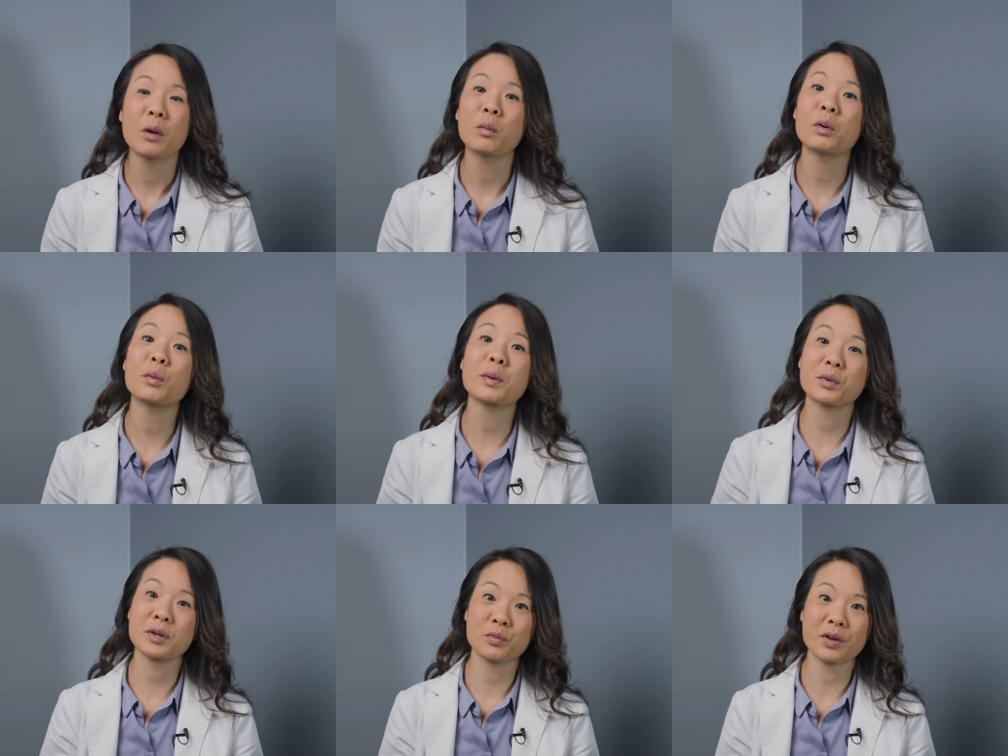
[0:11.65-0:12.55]
Well, when
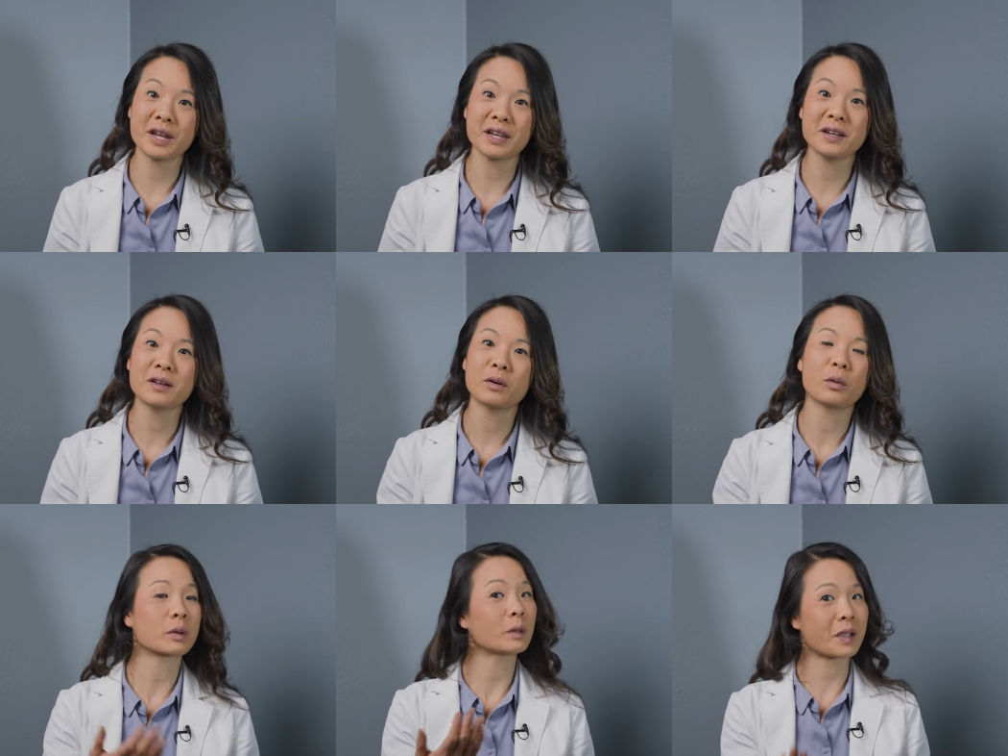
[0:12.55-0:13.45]
we read
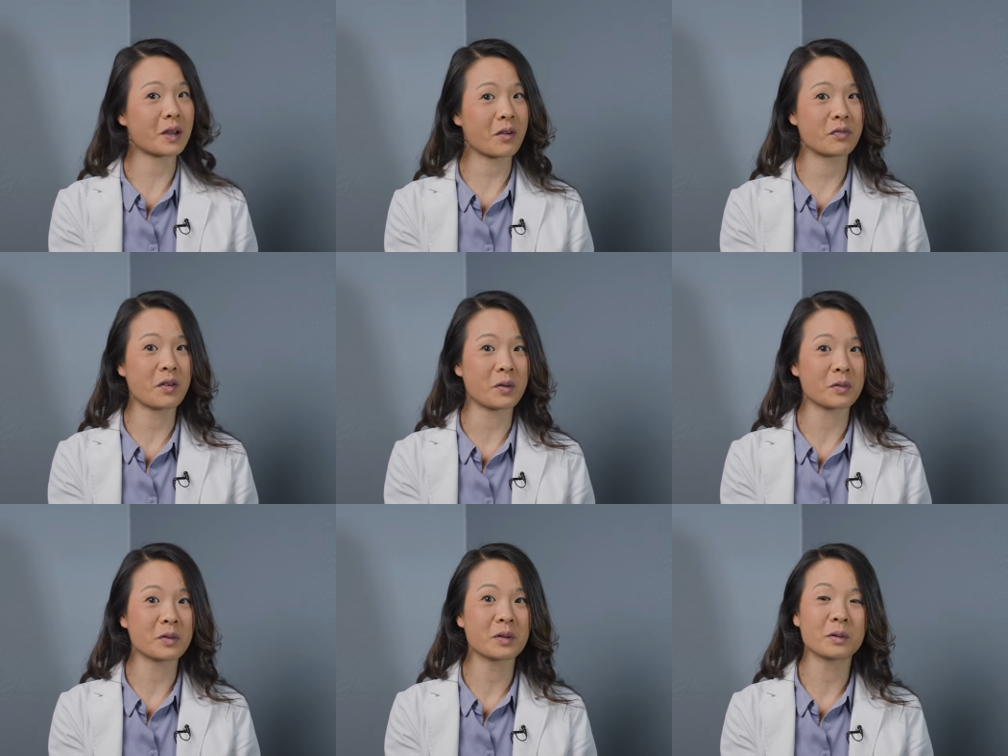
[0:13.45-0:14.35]
or look at our
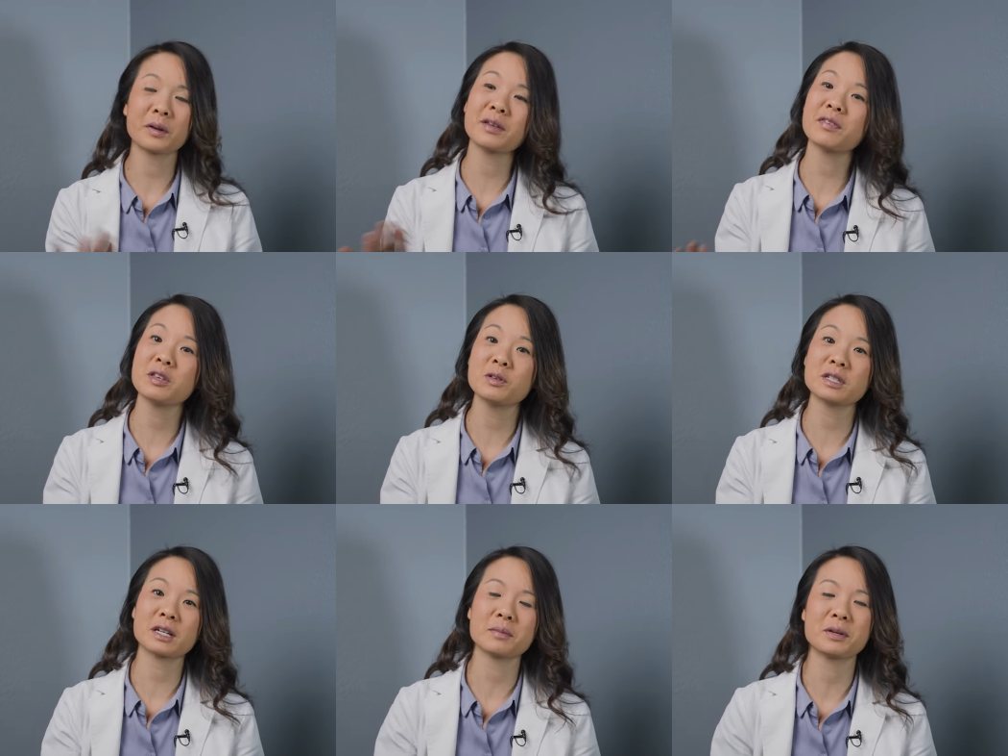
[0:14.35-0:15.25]
phone or even use
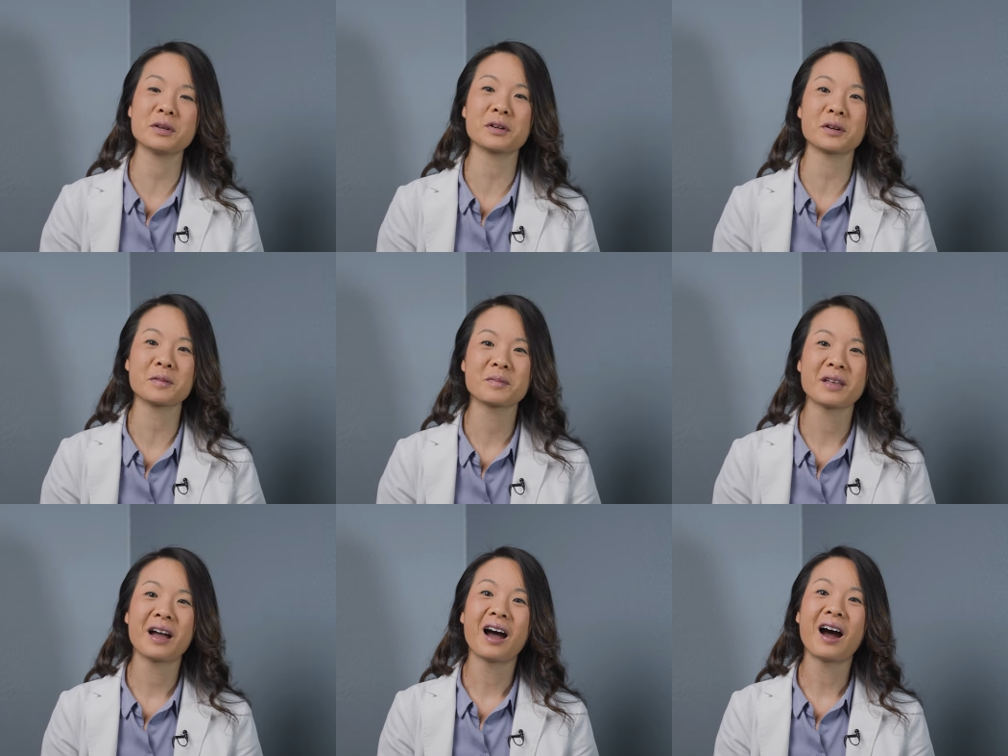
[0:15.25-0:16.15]
the computer,
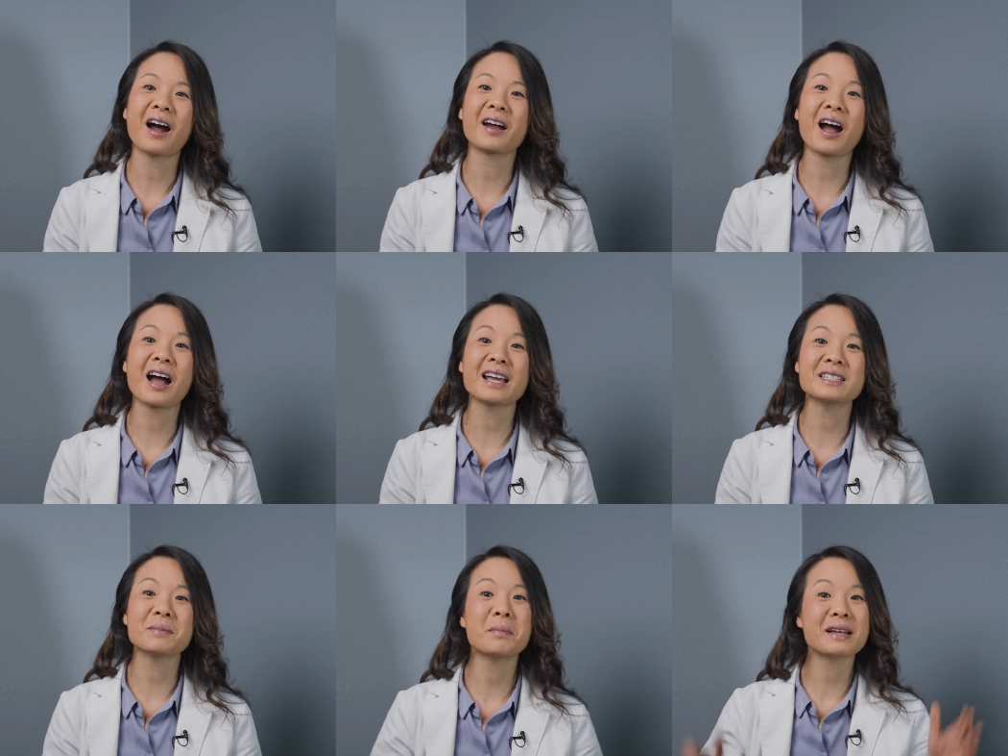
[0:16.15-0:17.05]
our eyes
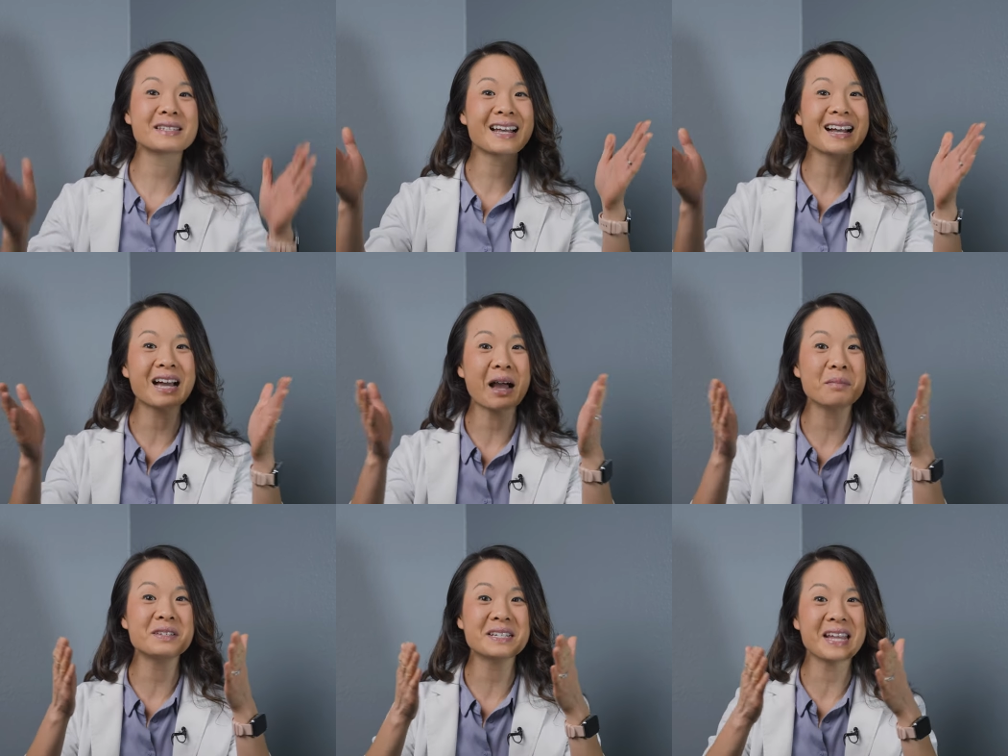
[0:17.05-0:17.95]
must
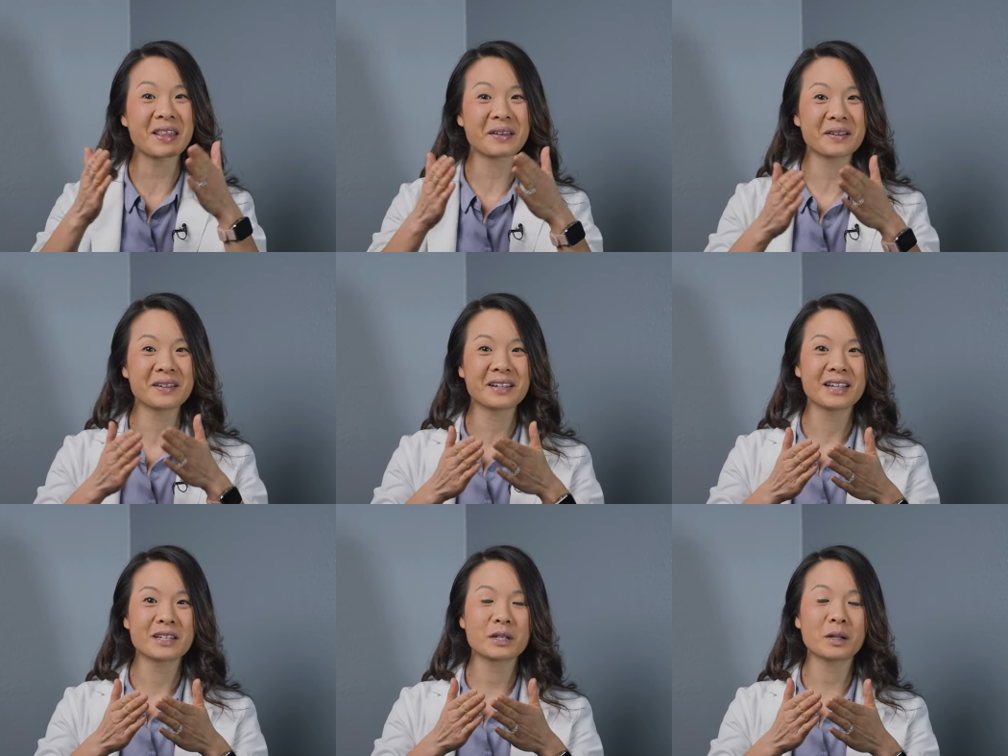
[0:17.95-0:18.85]
come together
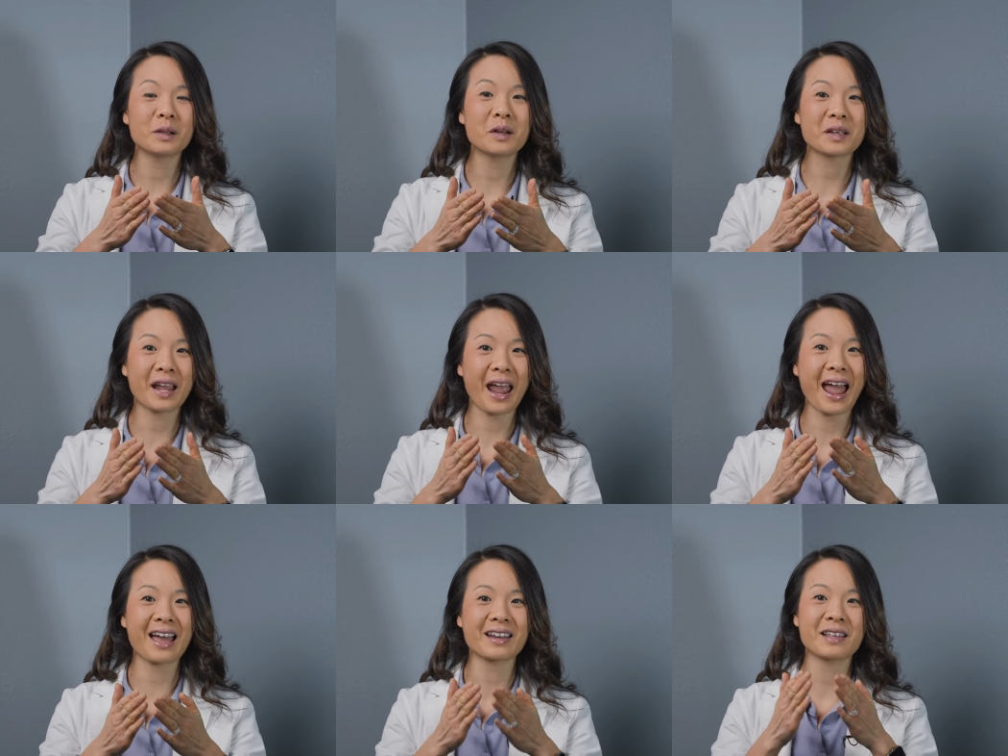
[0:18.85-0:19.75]
to look
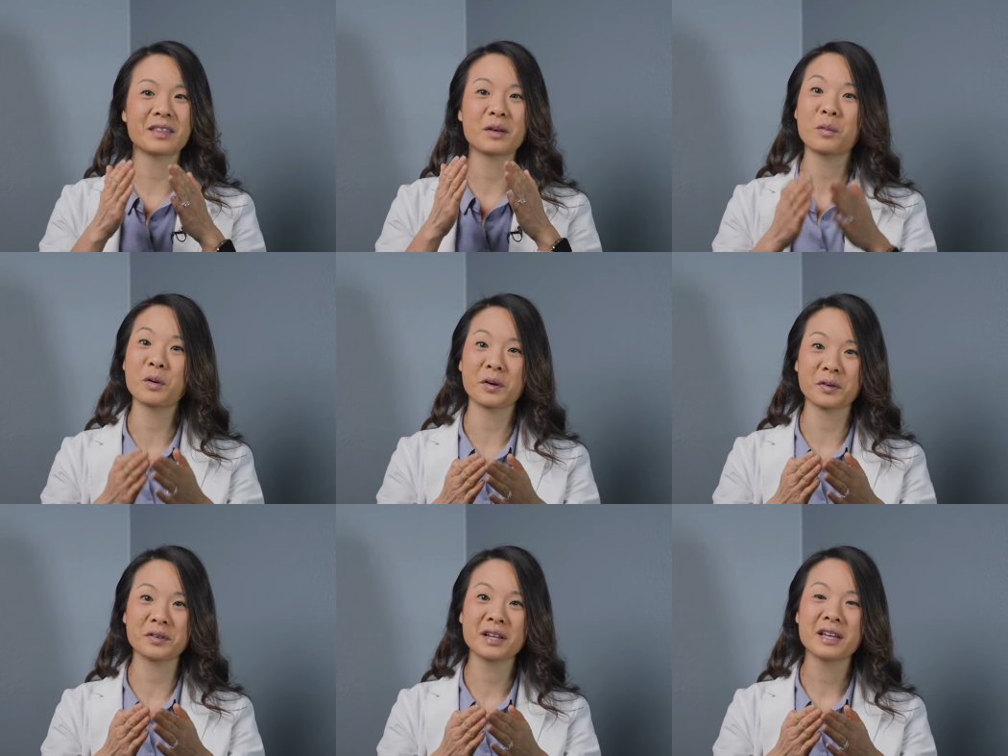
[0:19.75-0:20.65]
at the
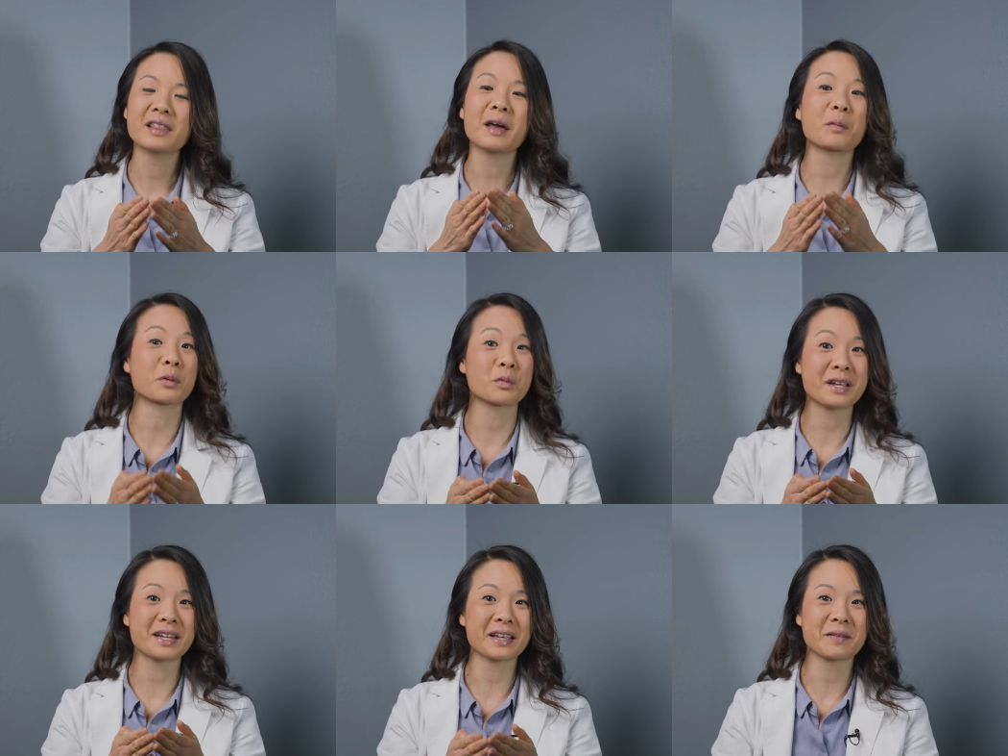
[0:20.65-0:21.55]
word that we're
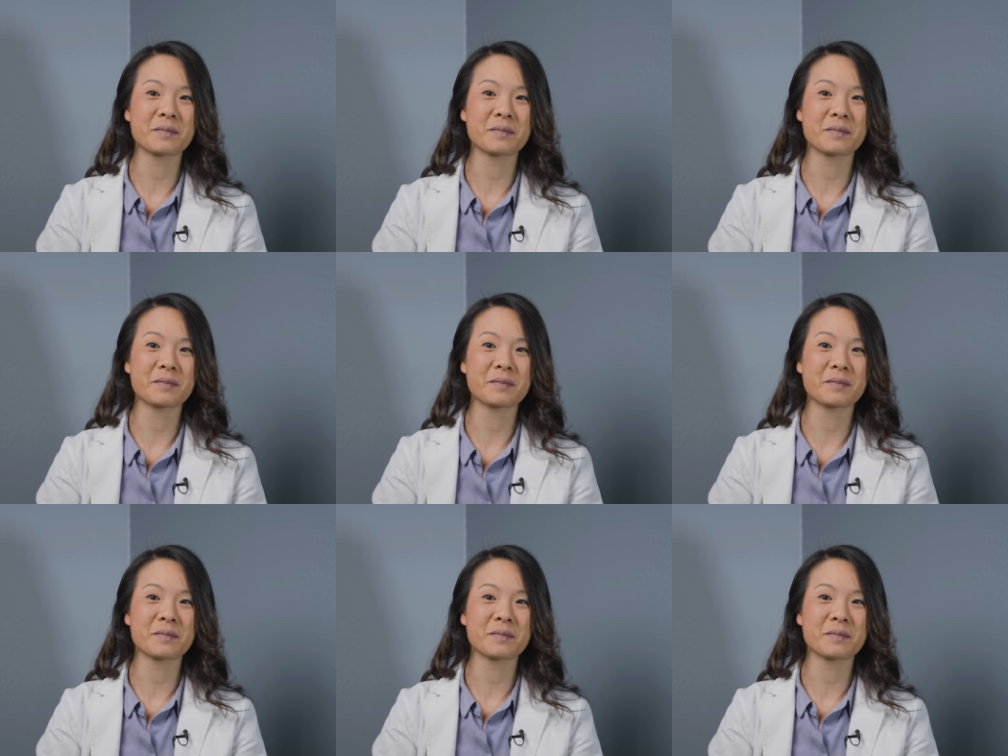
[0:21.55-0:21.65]
reading.